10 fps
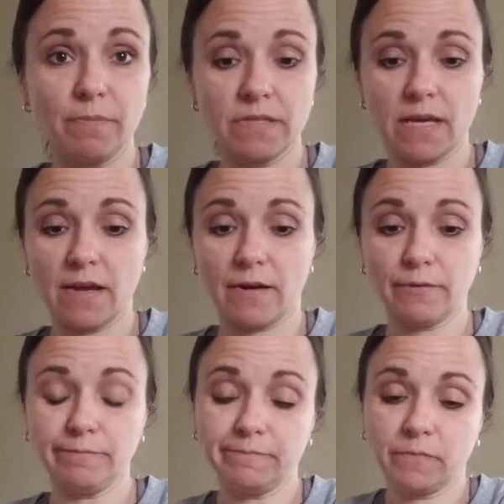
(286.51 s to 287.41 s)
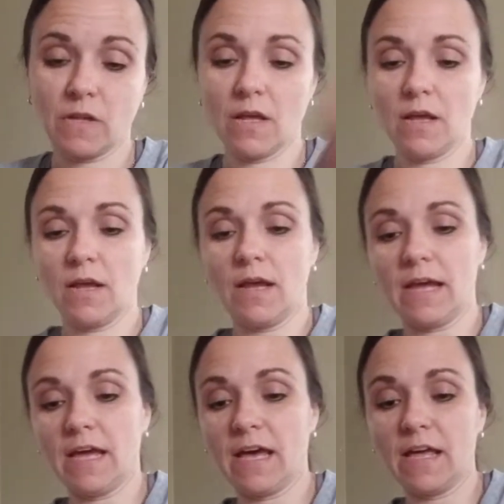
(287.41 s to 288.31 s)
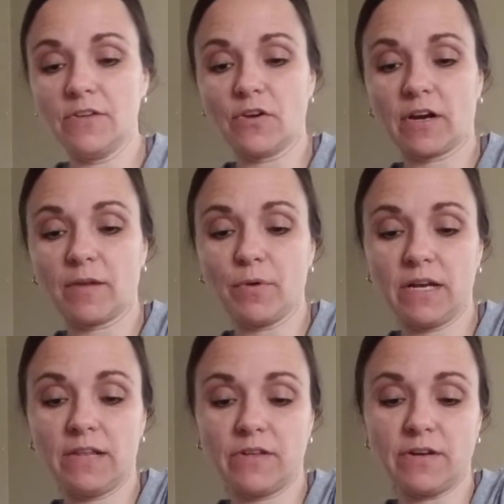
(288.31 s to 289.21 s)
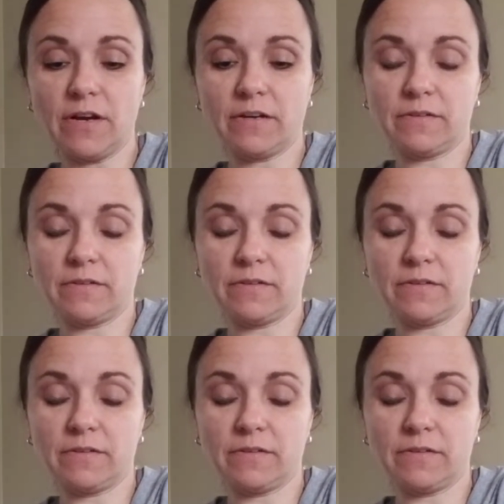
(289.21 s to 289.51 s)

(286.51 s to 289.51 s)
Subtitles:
potato, and you're going to put it in the dirt.